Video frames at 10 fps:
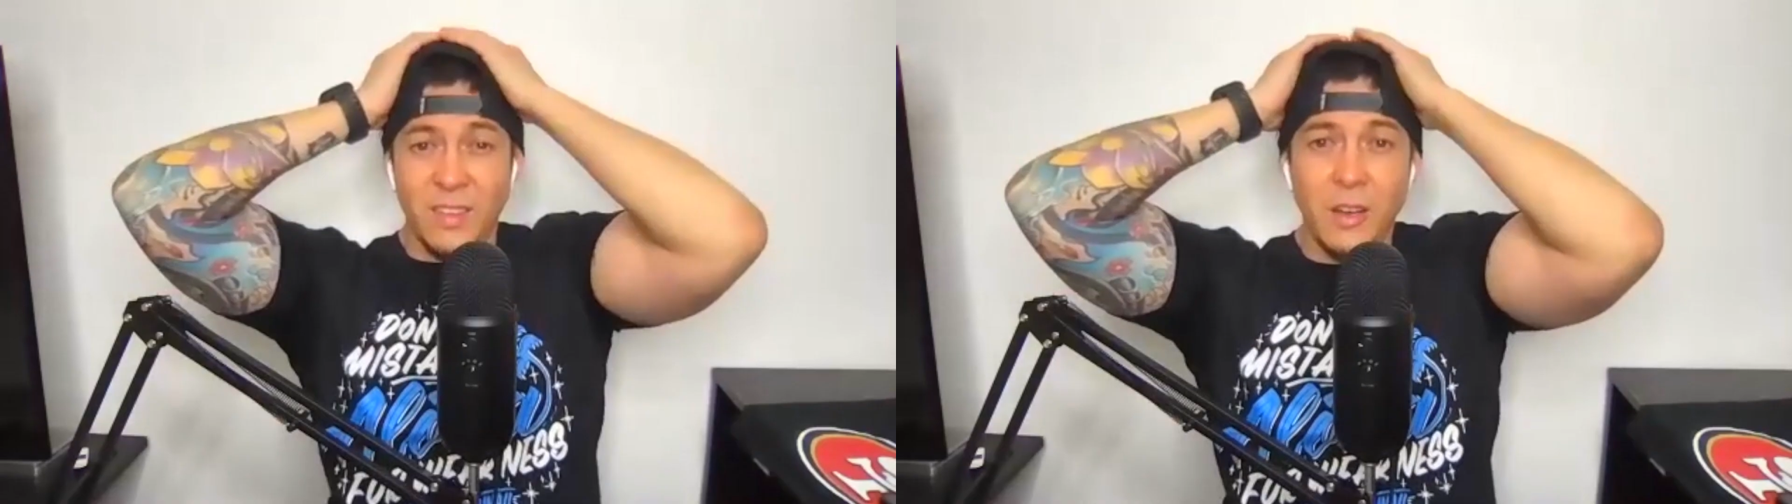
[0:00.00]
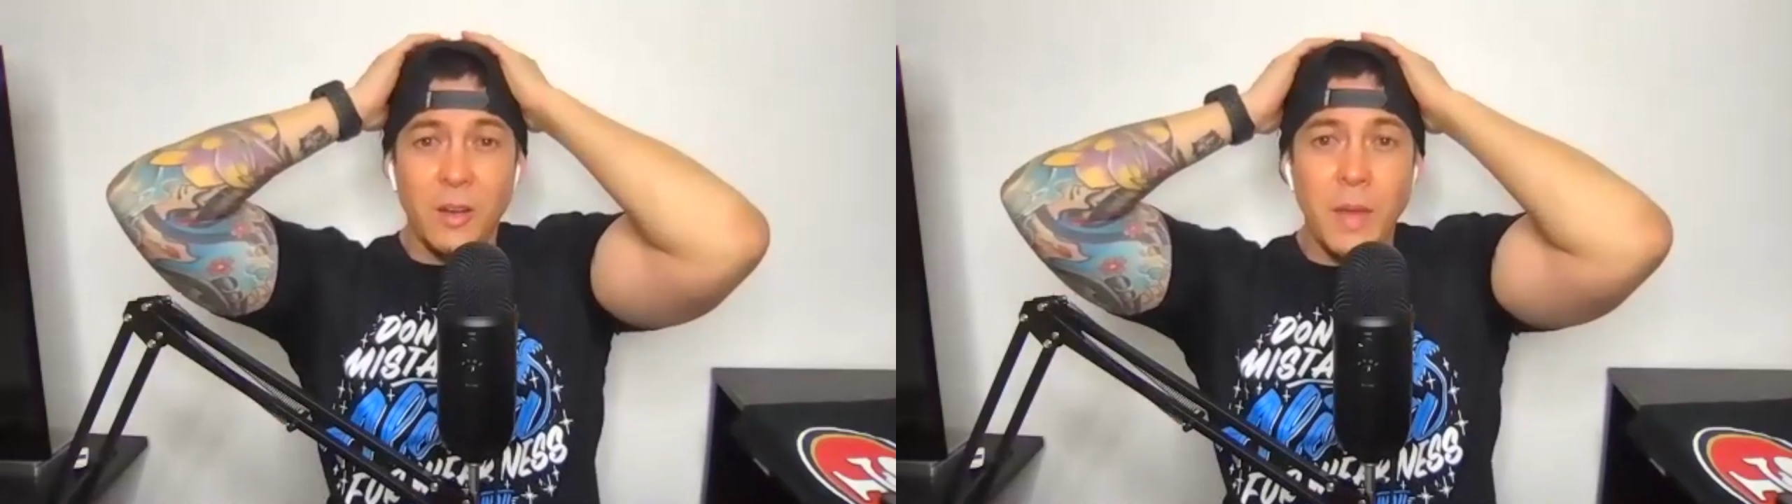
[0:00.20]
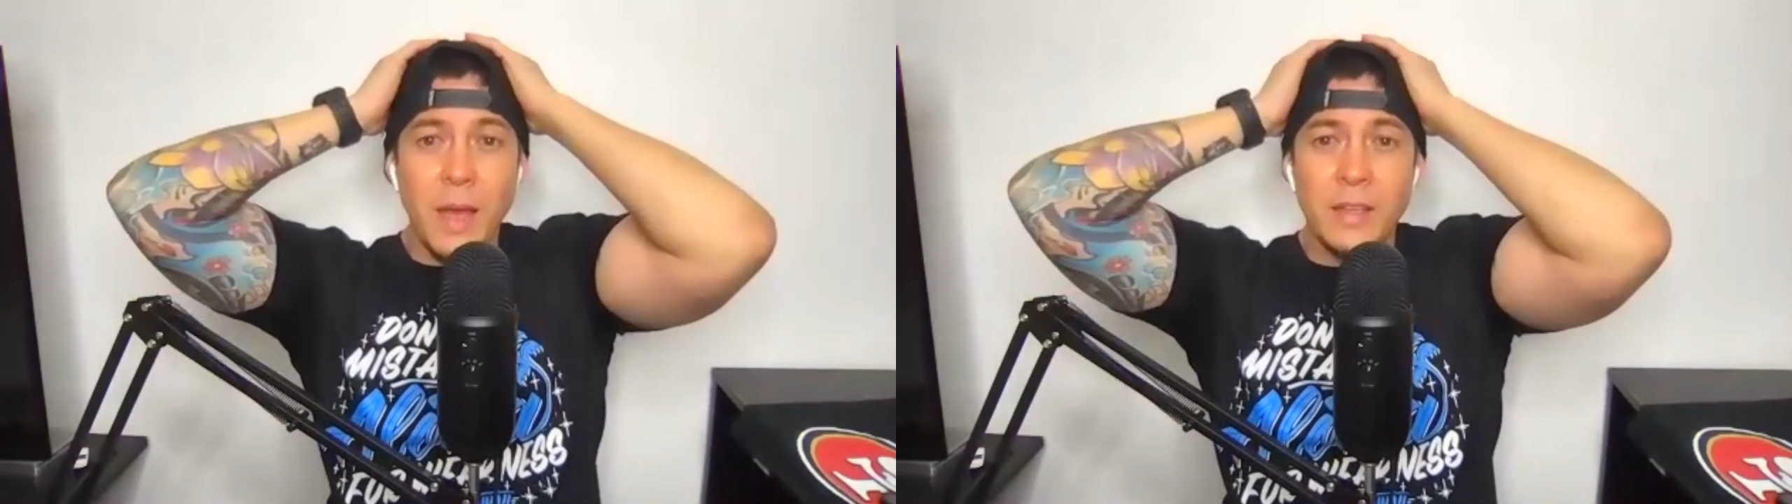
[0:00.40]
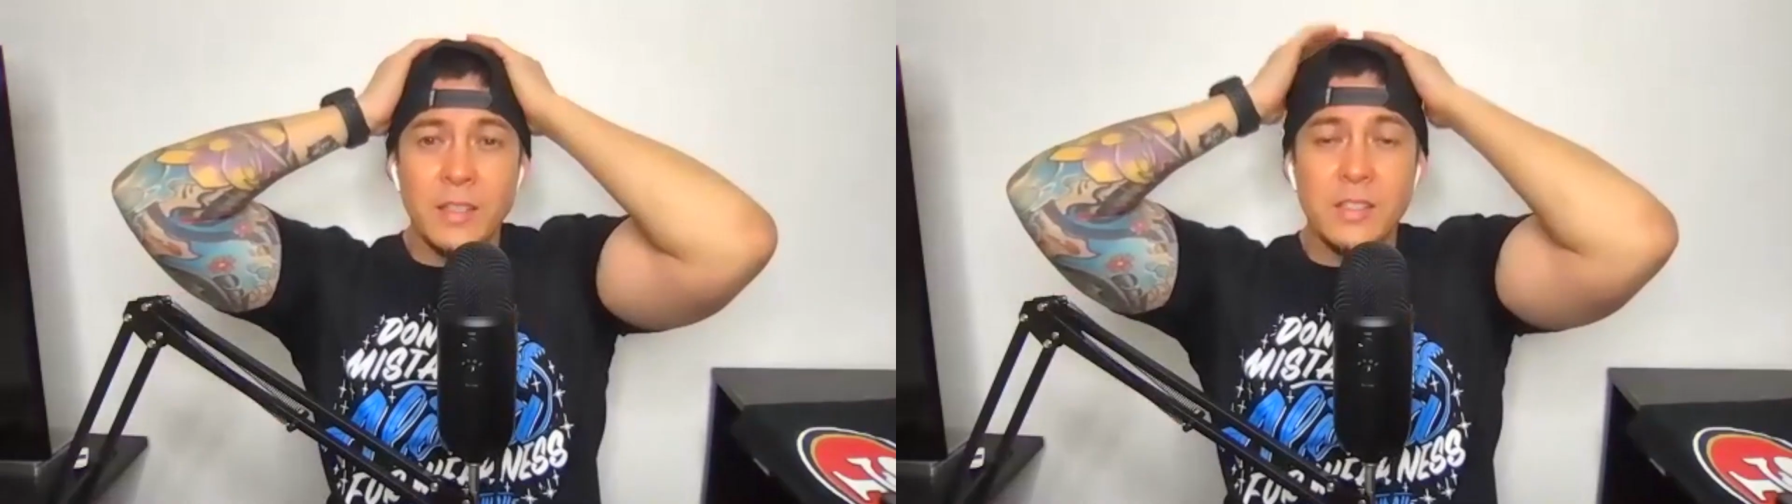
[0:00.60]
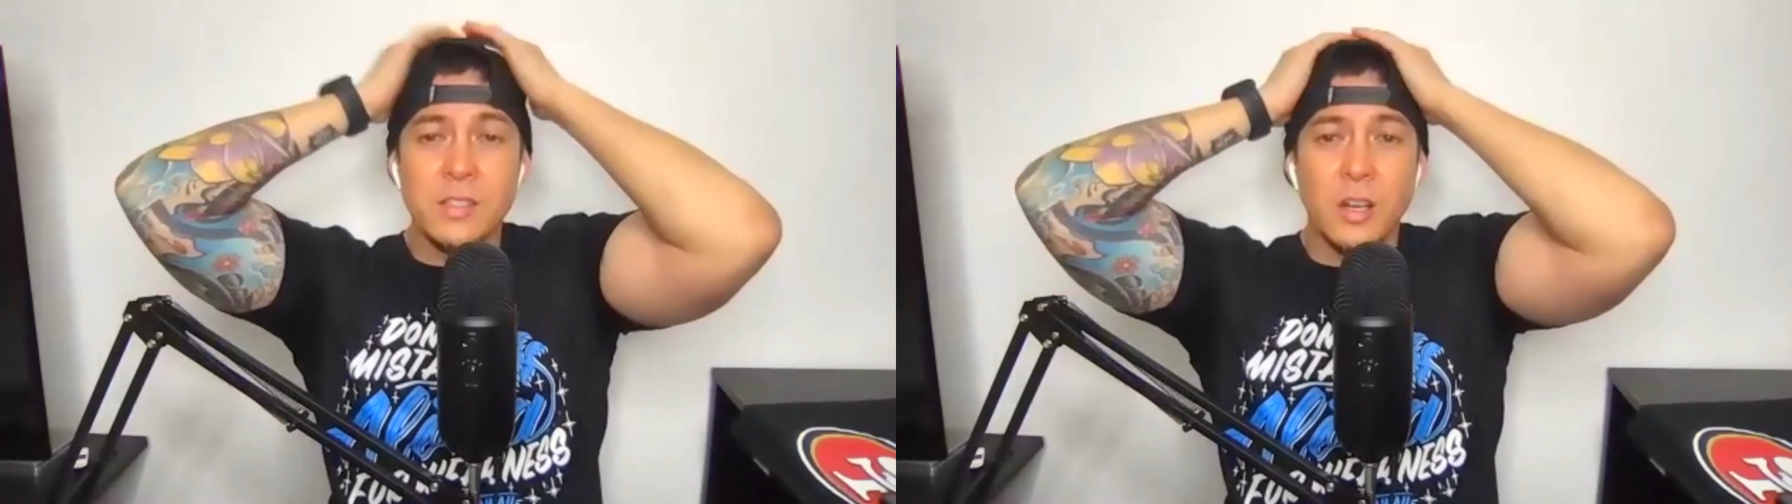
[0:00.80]
Yep, and
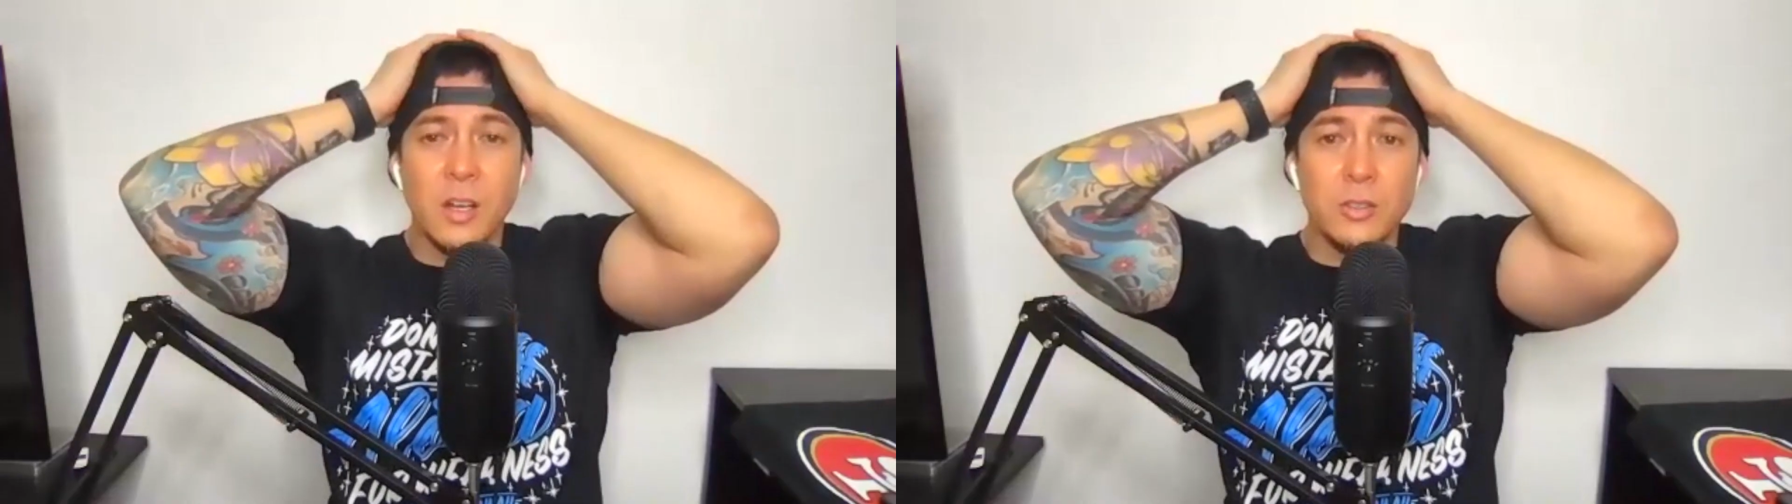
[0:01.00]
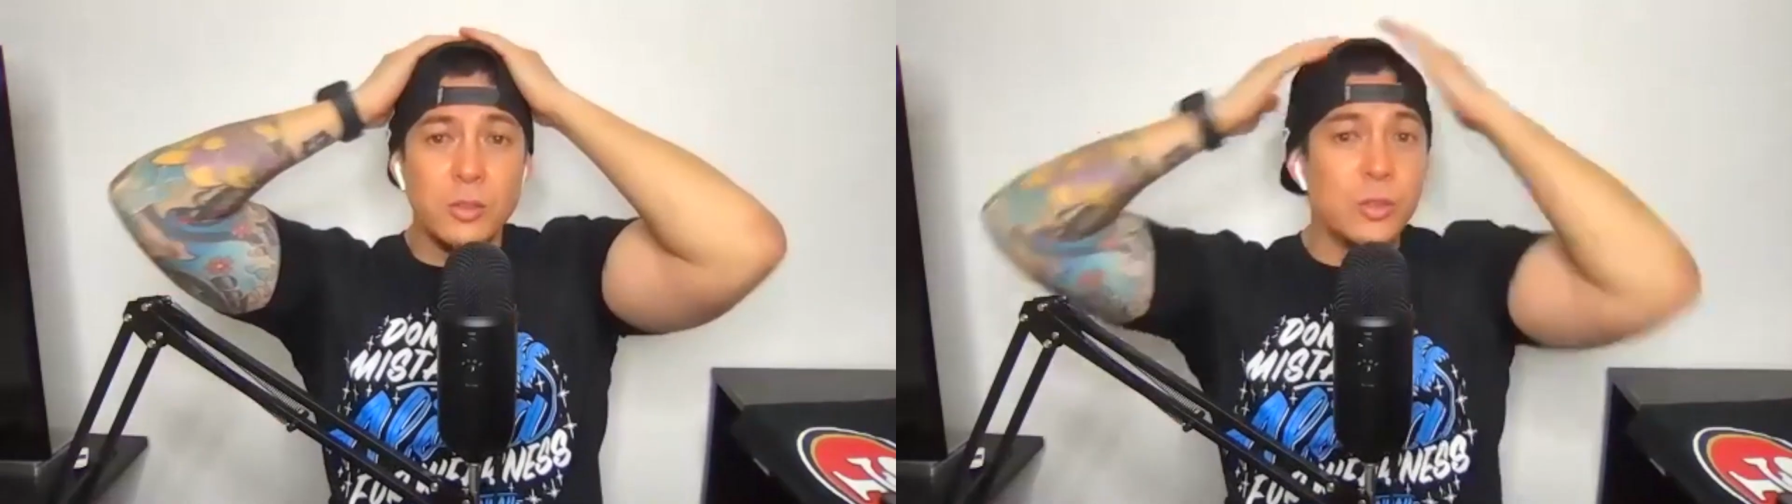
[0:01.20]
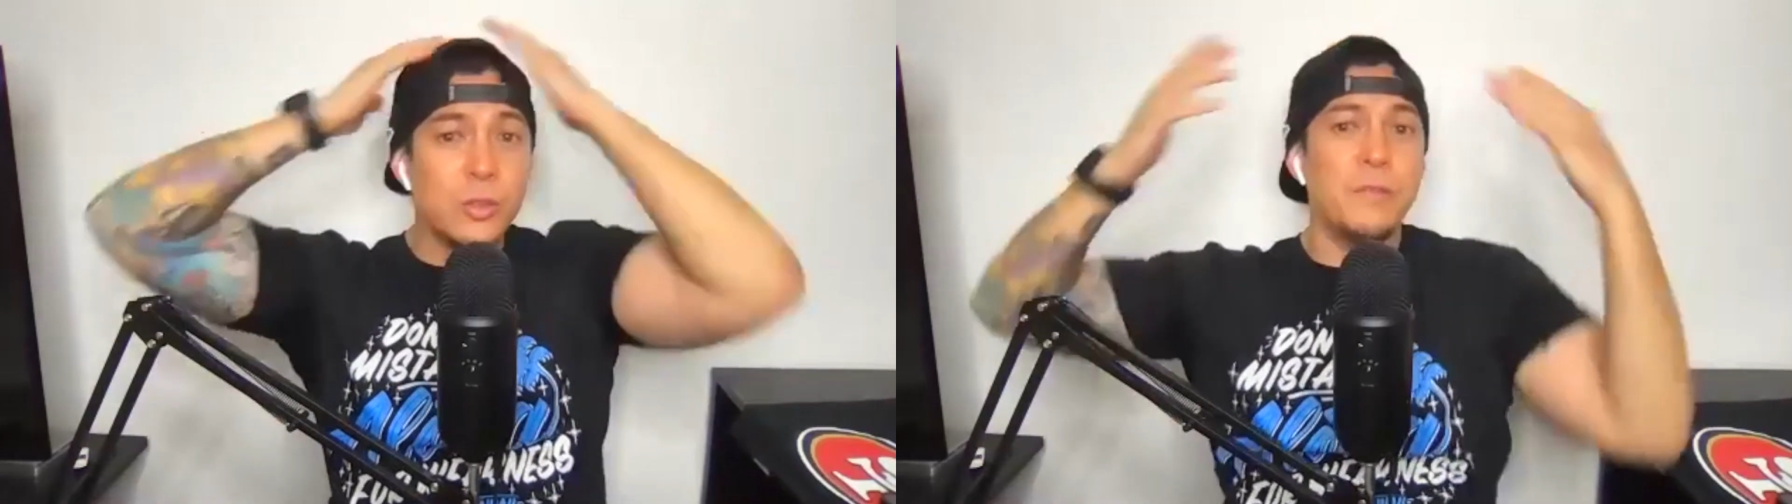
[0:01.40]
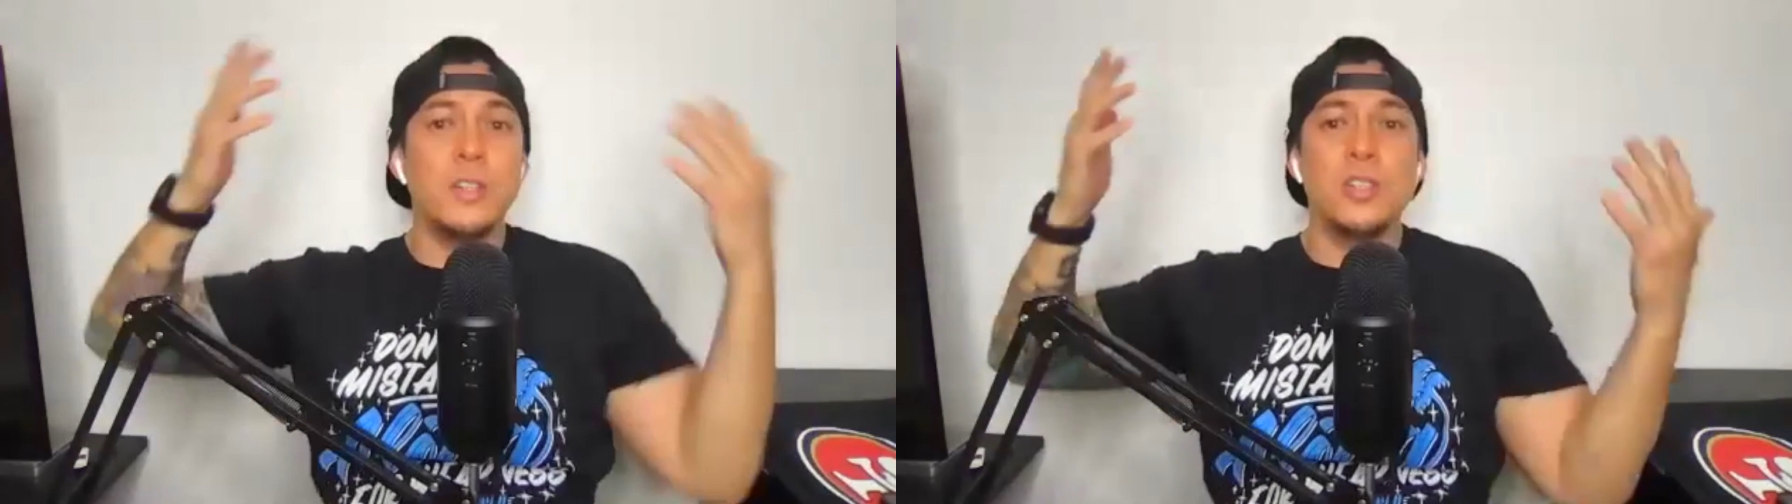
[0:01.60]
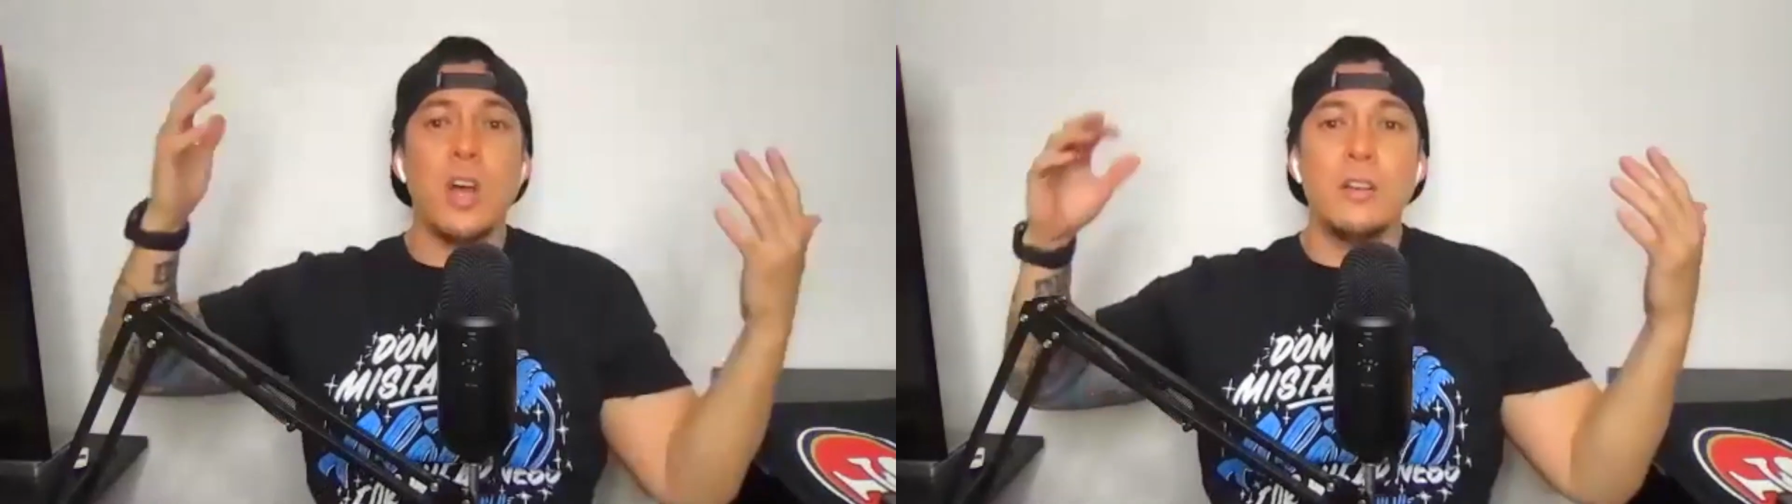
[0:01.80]
it's 2
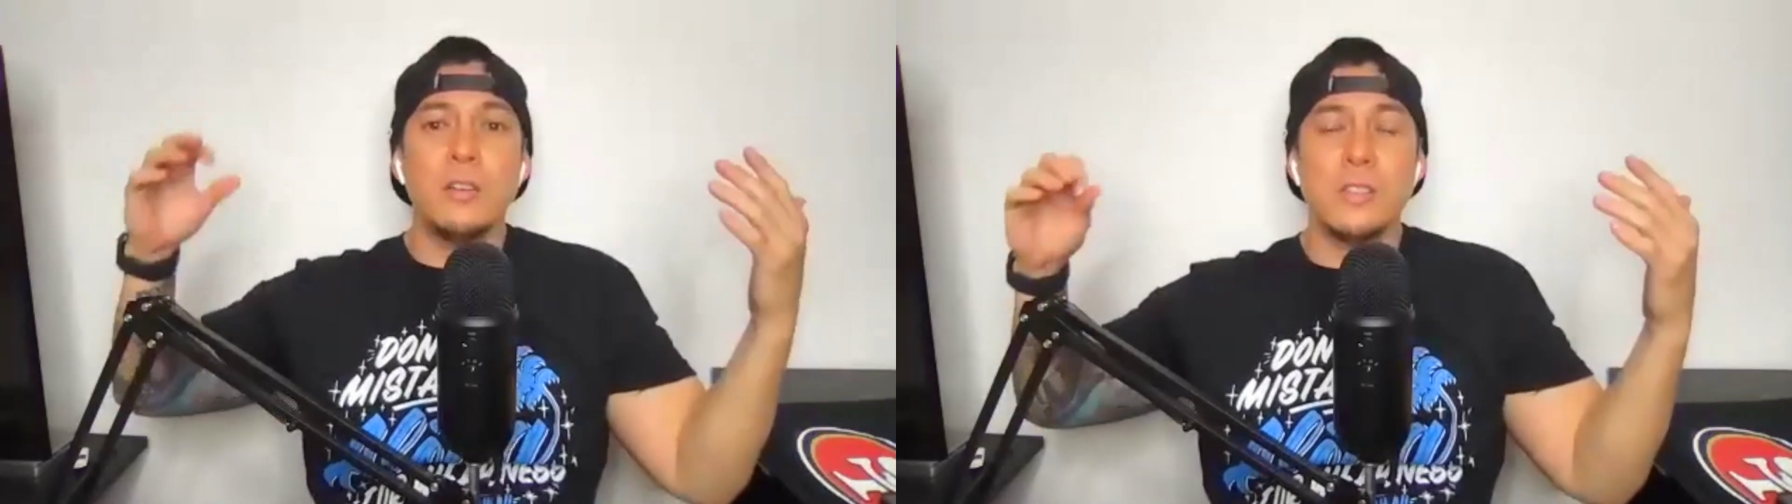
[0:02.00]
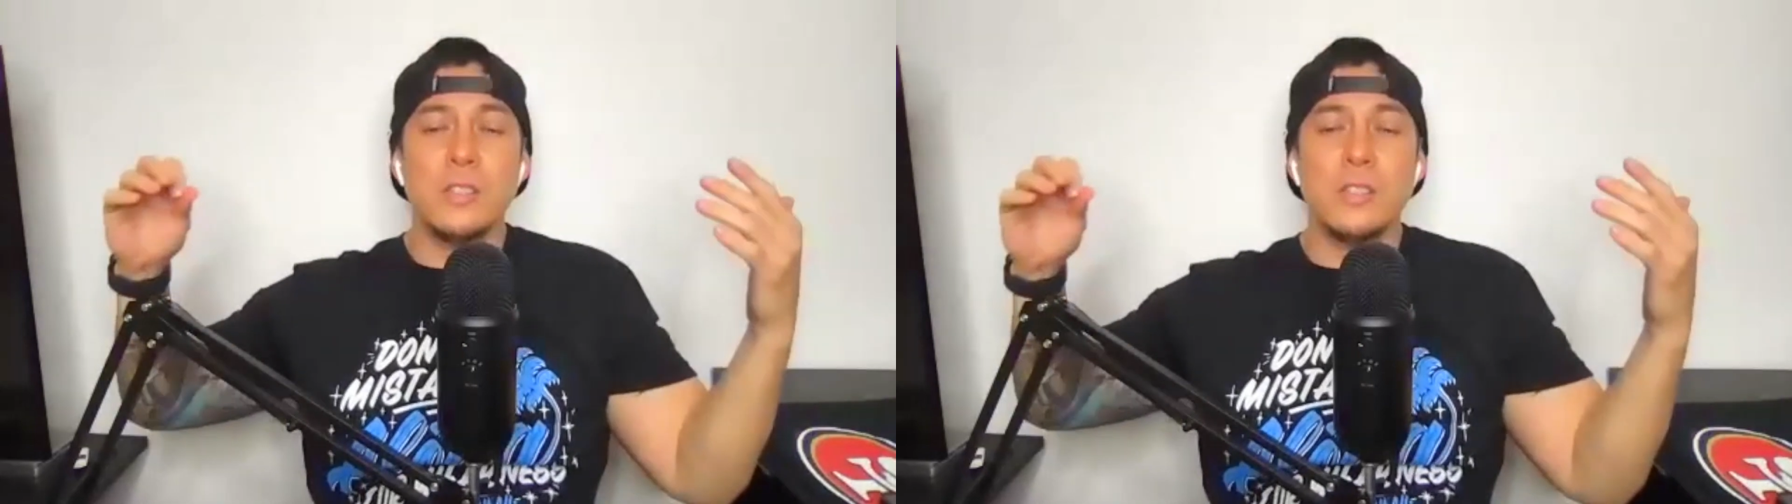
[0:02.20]
different genres.